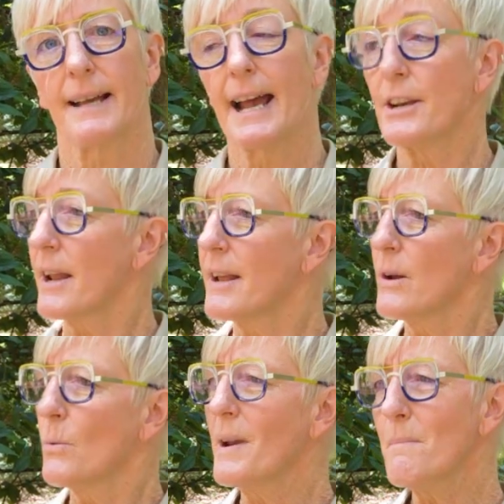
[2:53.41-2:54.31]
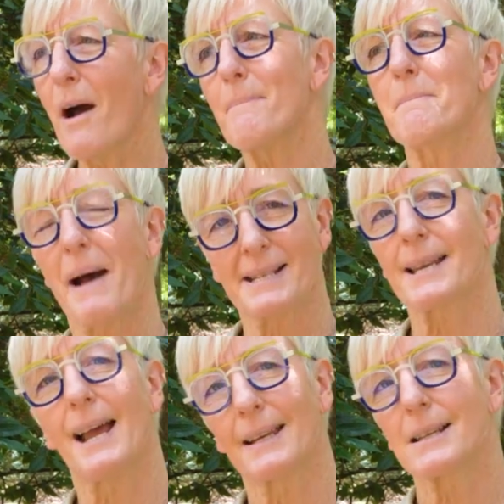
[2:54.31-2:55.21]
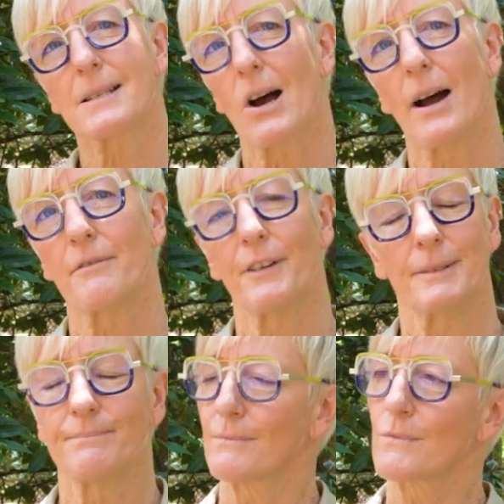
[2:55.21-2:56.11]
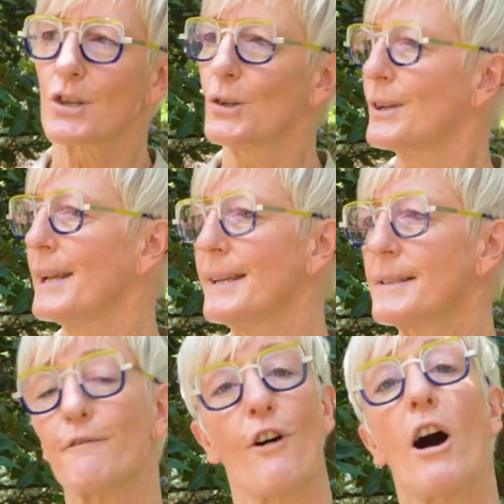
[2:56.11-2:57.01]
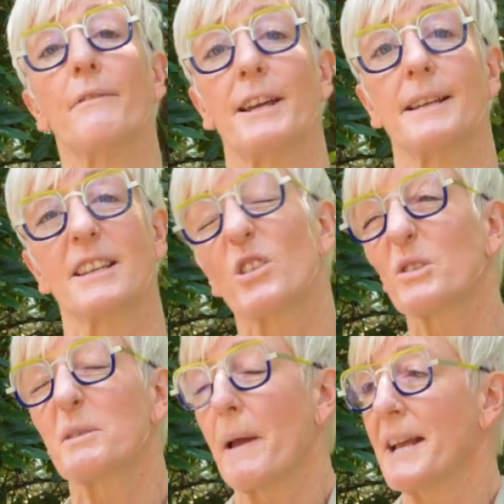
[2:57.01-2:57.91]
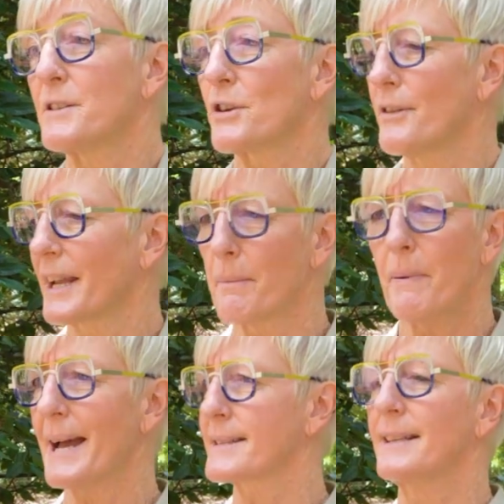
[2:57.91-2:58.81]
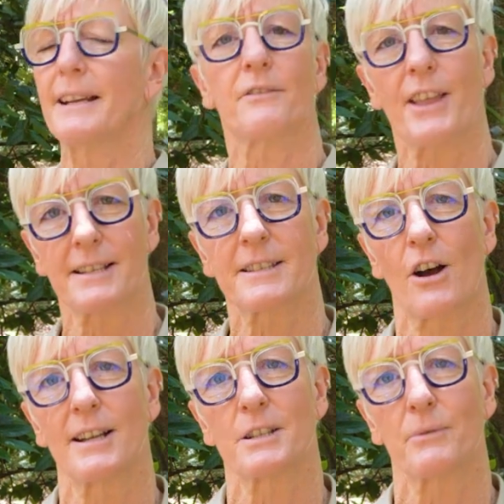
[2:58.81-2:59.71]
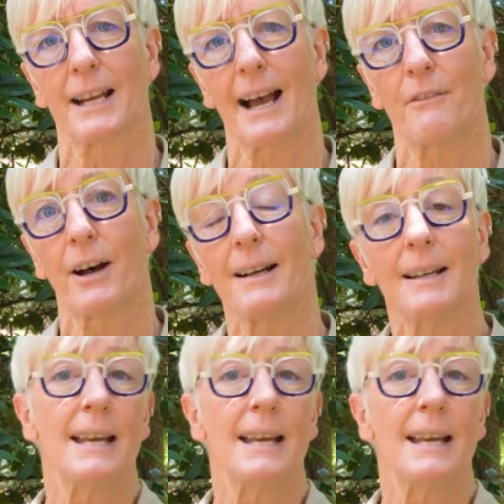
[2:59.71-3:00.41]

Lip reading: And we might be maintaining a site for 2 years, 5 years. It all depends on the capacity of that site to recover.